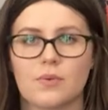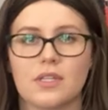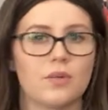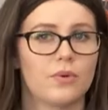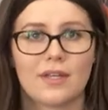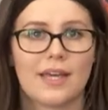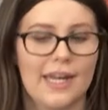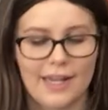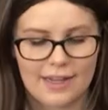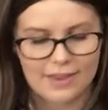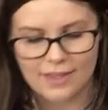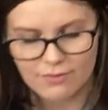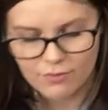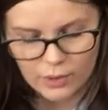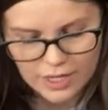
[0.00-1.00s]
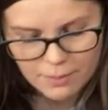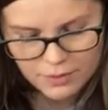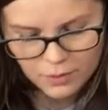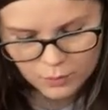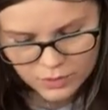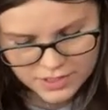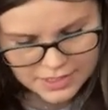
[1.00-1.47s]
wouldn't get anything for it, but
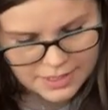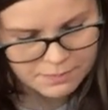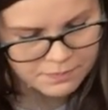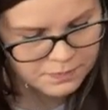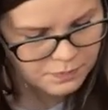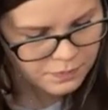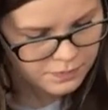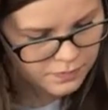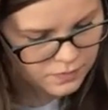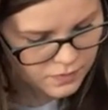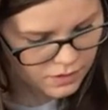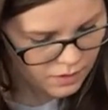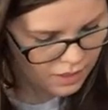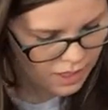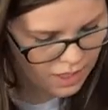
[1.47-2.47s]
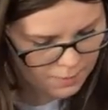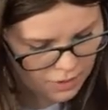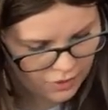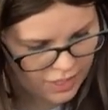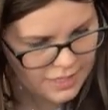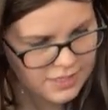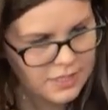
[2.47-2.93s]
we'll see. Um, okay,
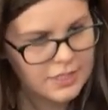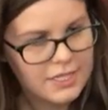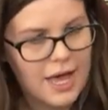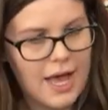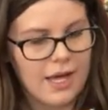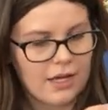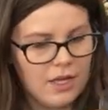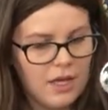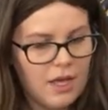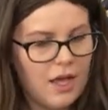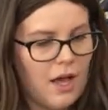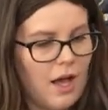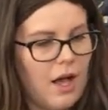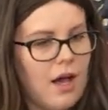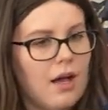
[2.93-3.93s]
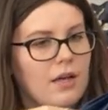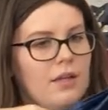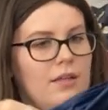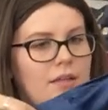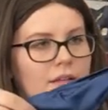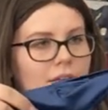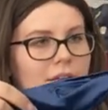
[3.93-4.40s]
I see a tag. Ah,
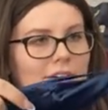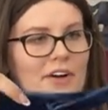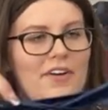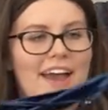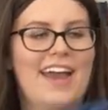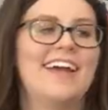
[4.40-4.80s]
okay.